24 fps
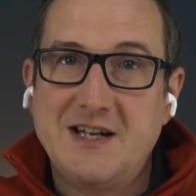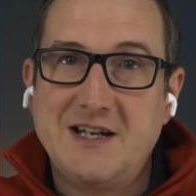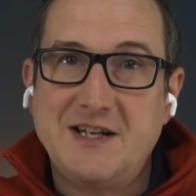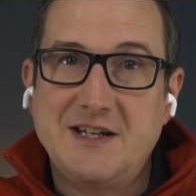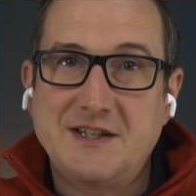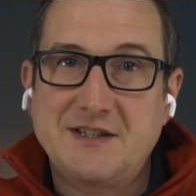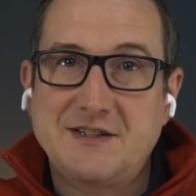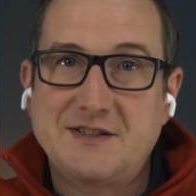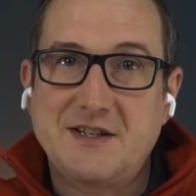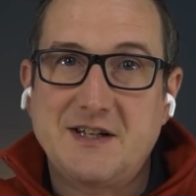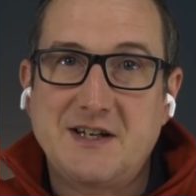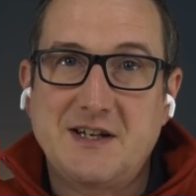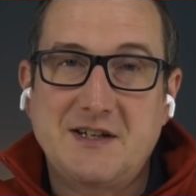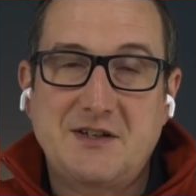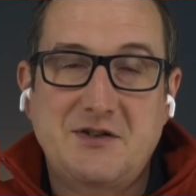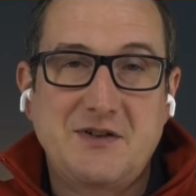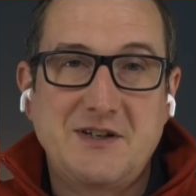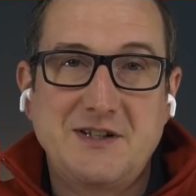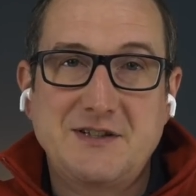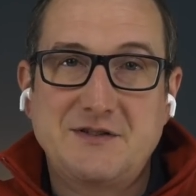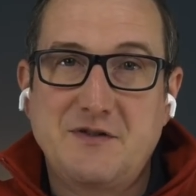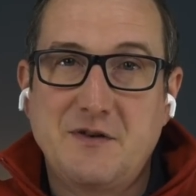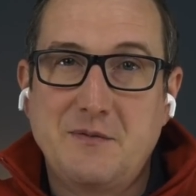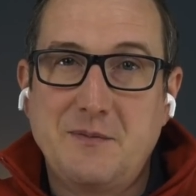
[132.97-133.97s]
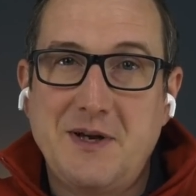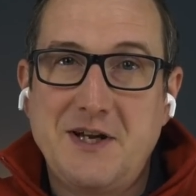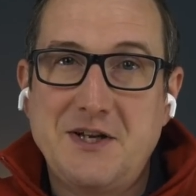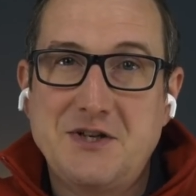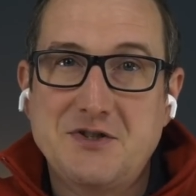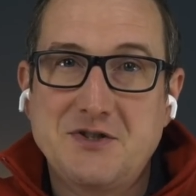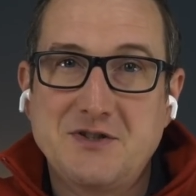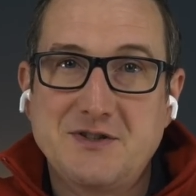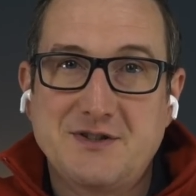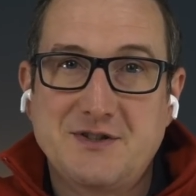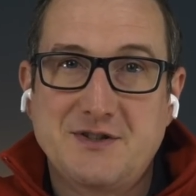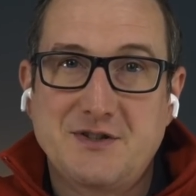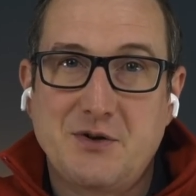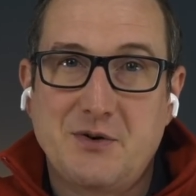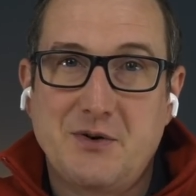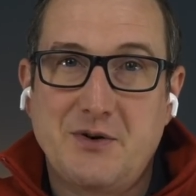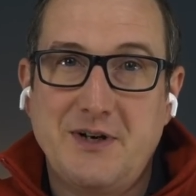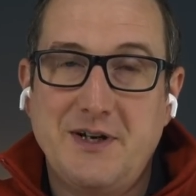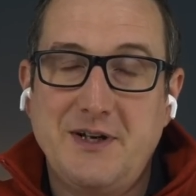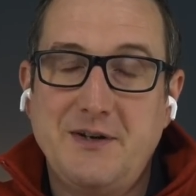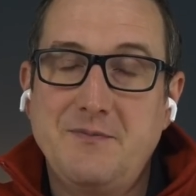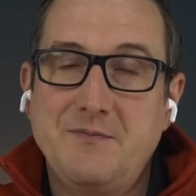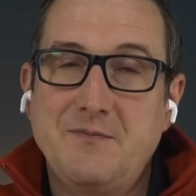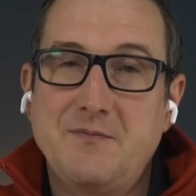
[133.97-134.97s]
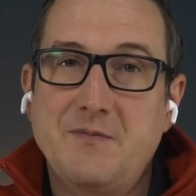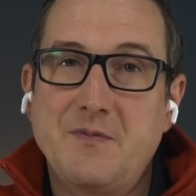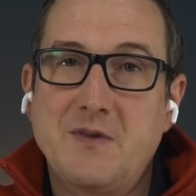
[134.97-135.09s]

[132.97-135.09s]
is a transformation story.